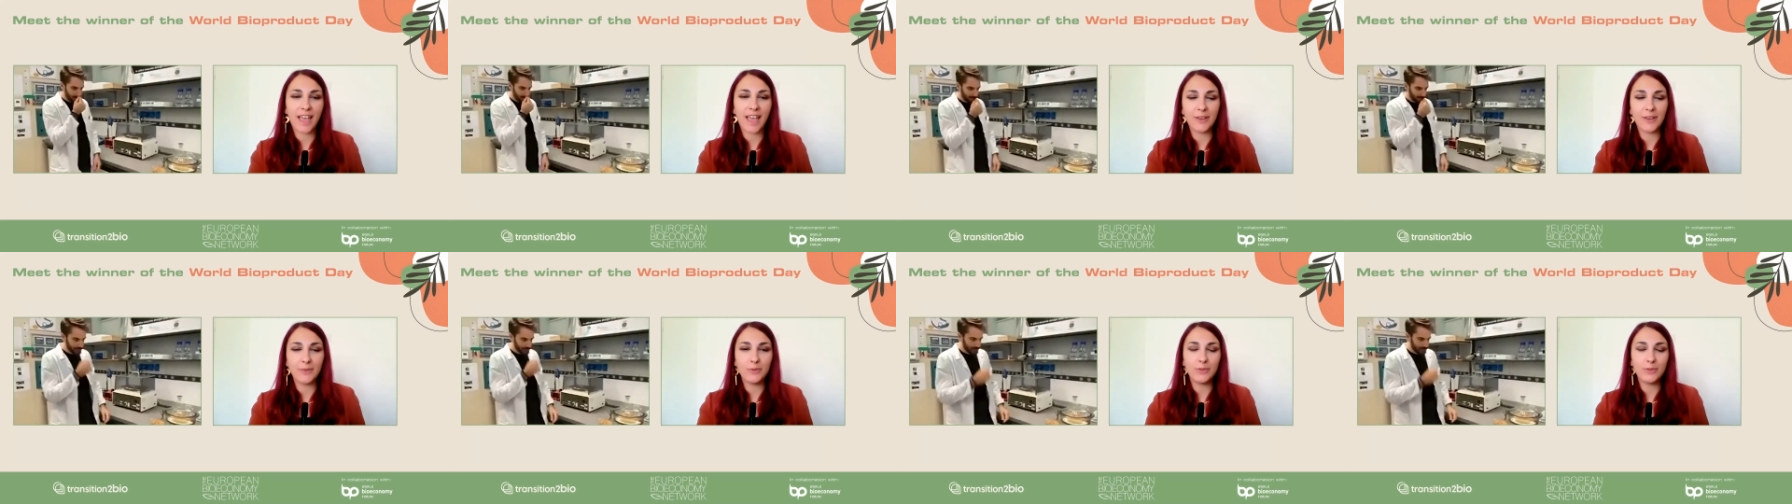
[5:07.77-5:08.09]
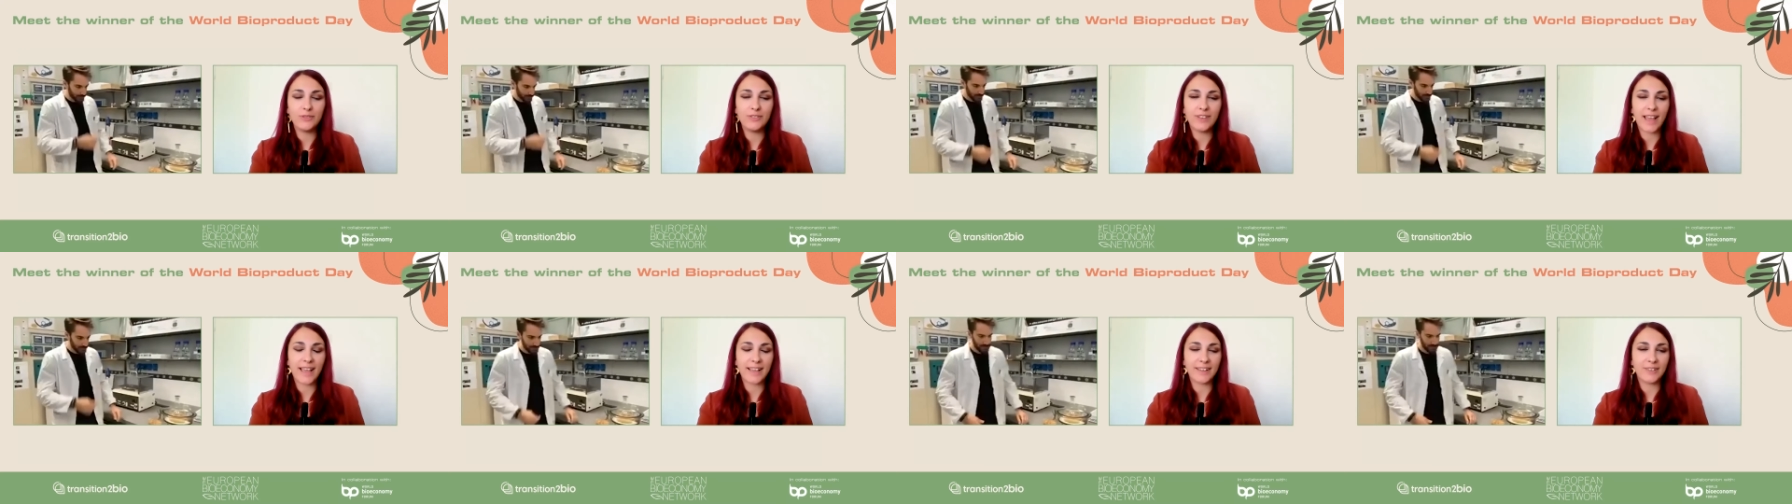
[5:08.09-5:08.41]
I
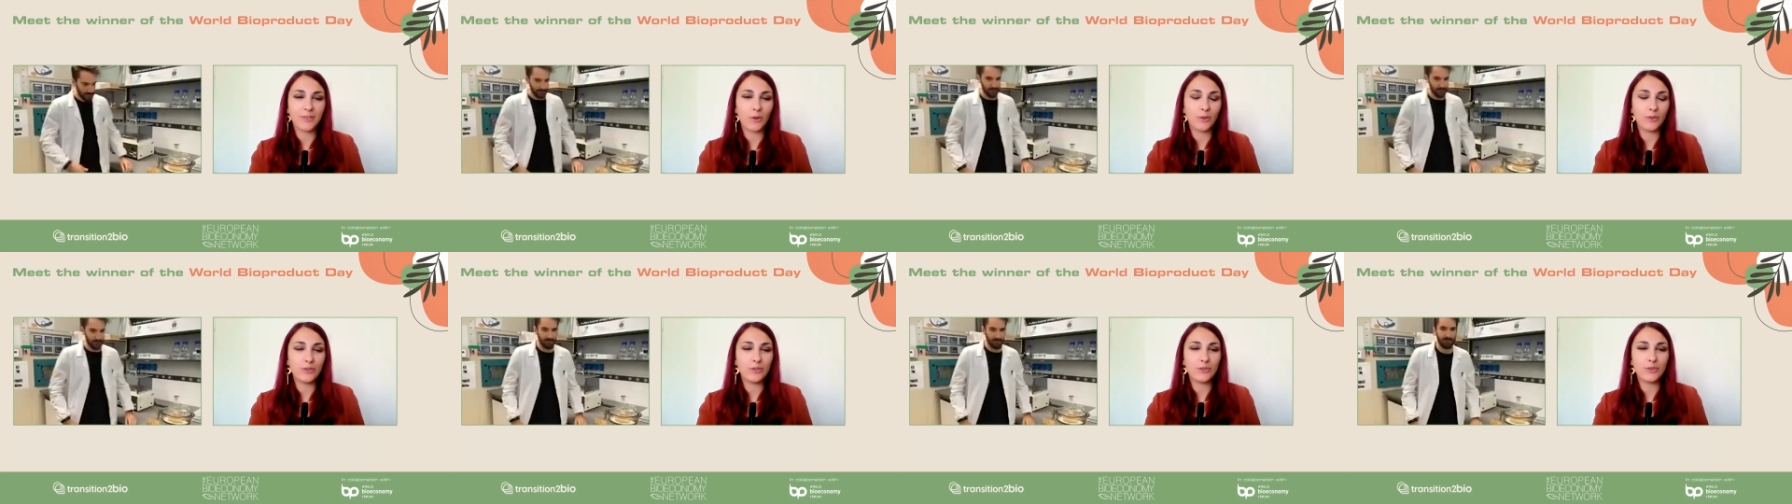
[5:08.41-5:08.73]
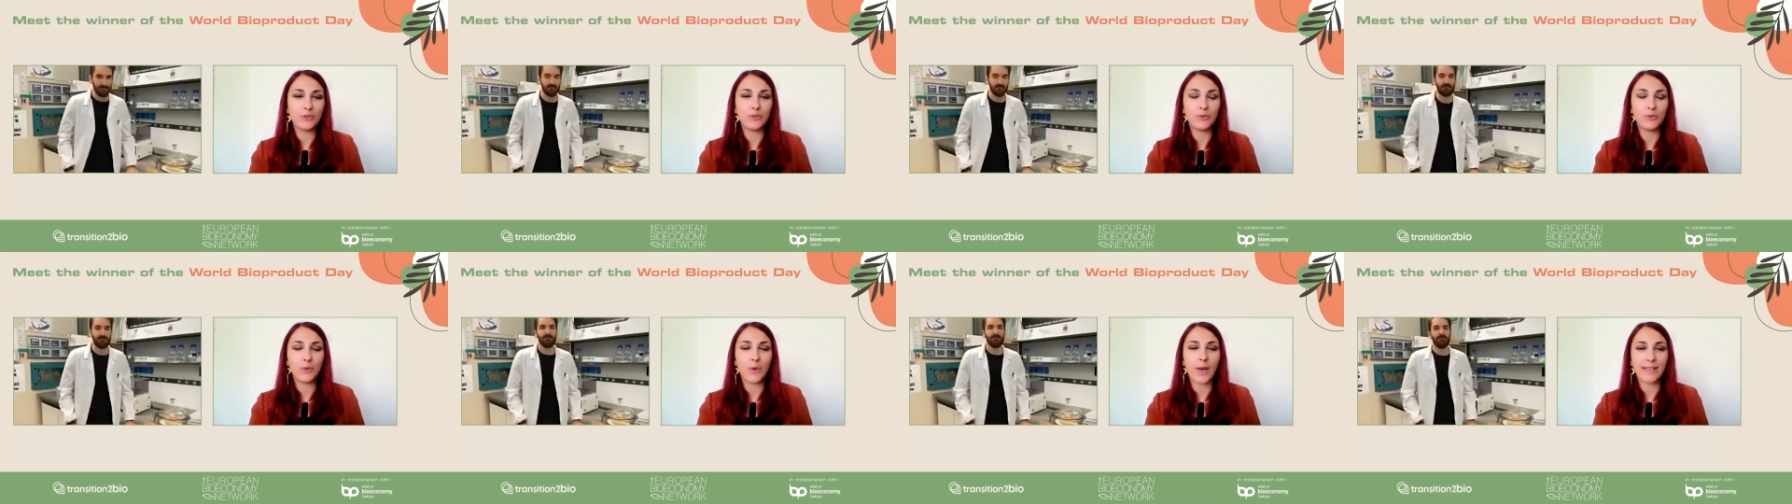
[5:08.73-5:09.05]
would like
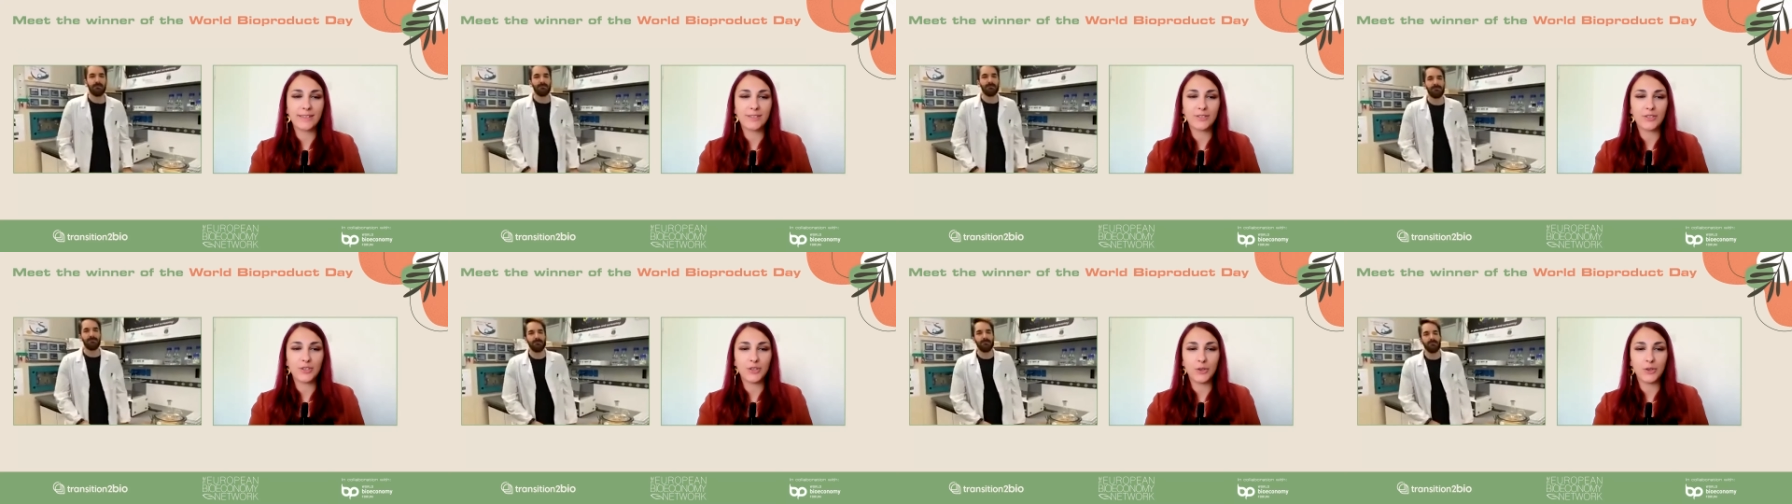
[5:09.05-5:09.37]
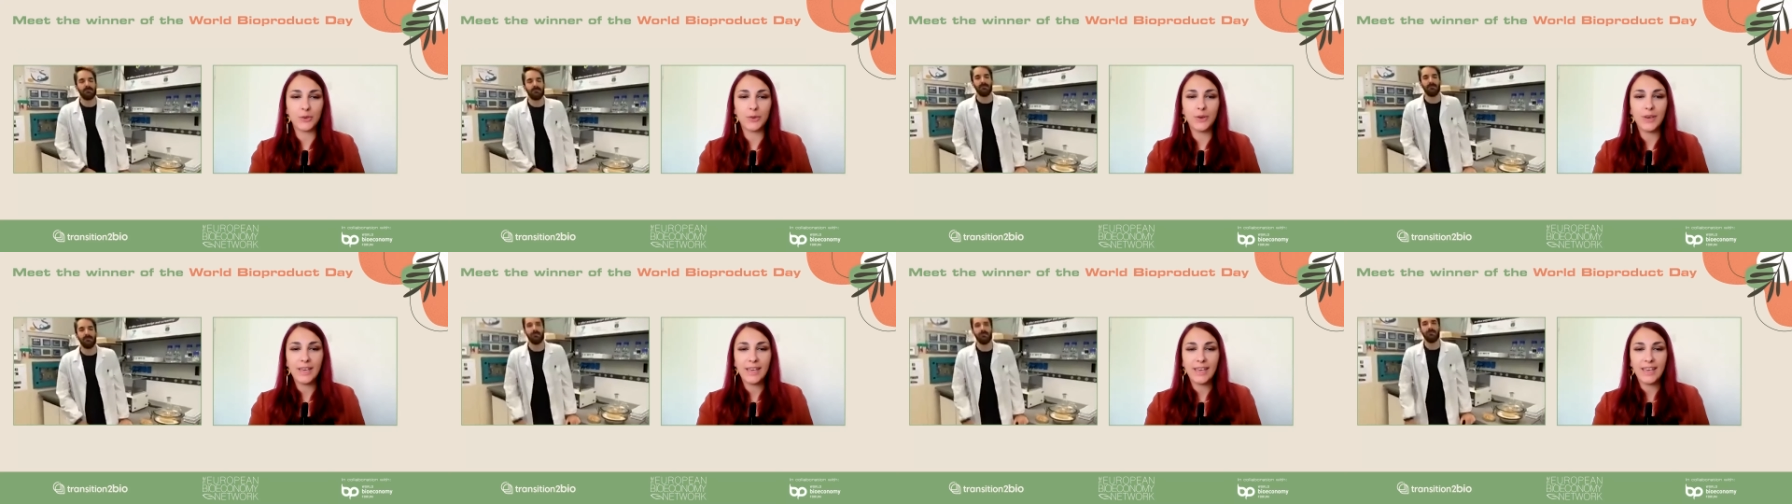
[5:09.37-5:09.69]
also to ask
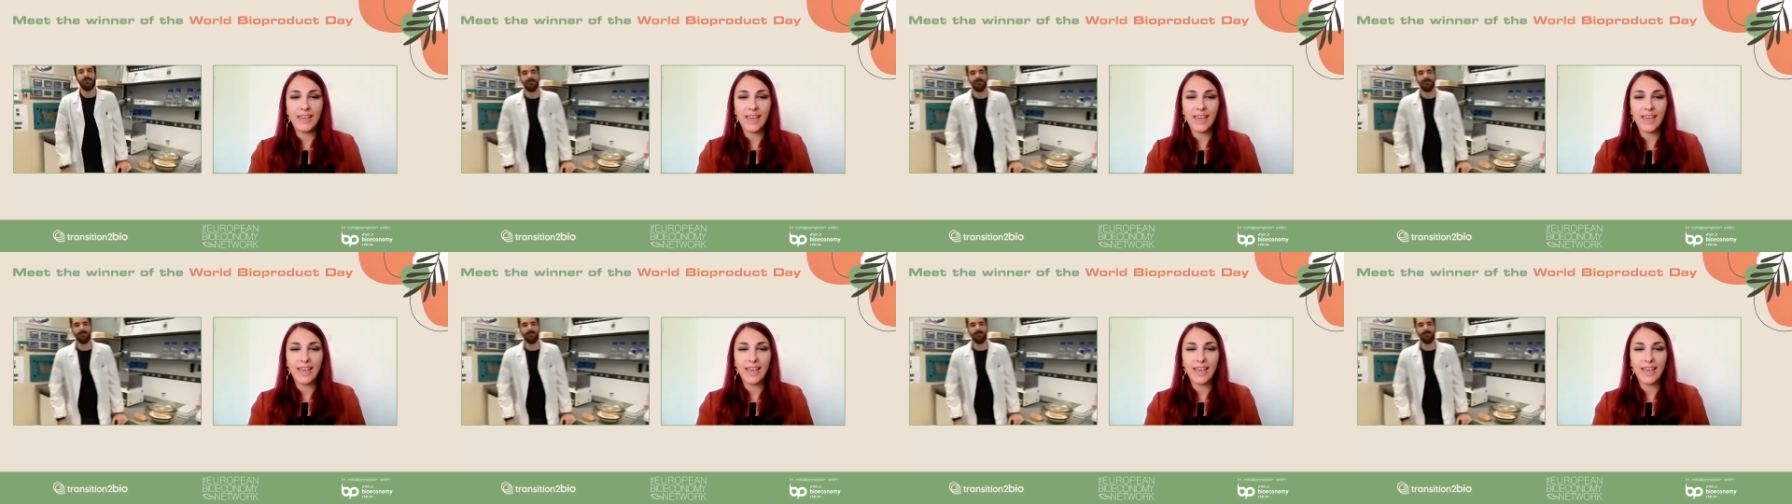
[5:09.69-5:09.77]
you